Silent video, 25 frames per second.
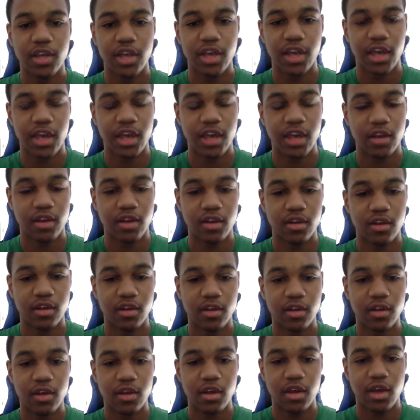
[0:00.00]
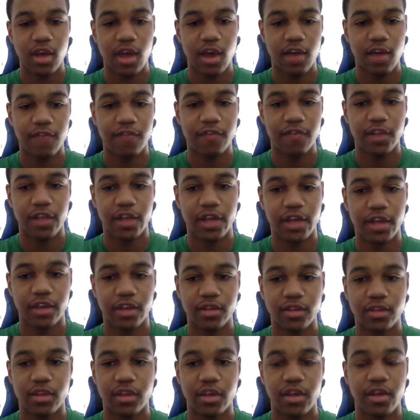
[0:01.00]
And I feel like
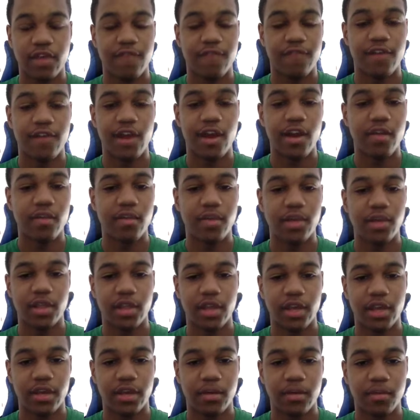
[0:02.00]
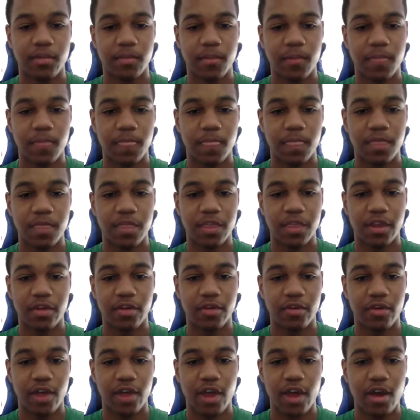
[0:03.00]
the environment, like the
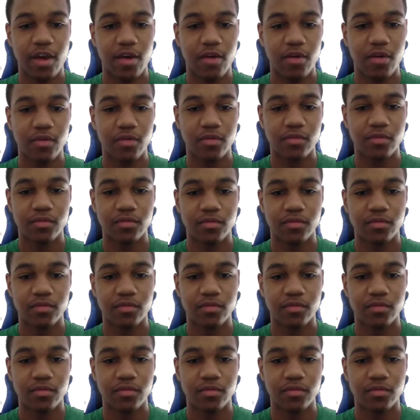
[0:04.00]
crowd,